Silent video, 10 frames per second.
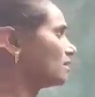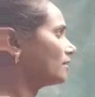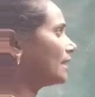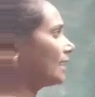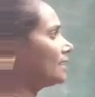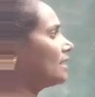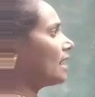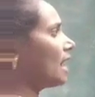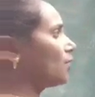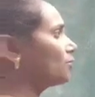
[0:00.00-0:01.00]
then
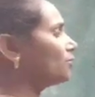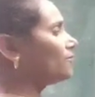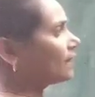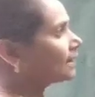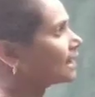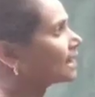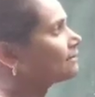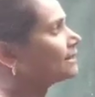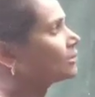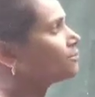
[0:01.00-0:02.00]
how to find
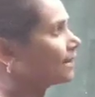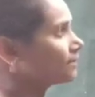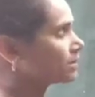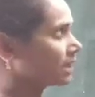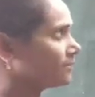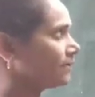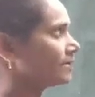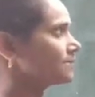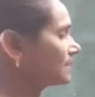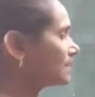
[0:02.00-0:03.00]
derivative by using
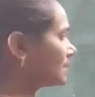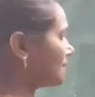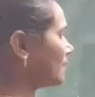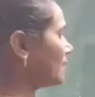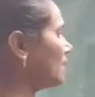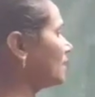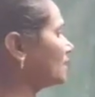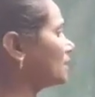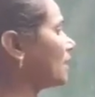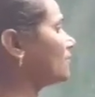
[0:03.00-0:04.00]
first principle?
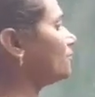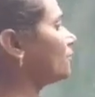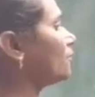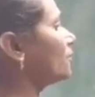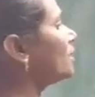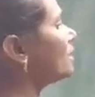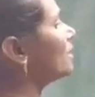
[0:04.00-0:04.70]
Therefore,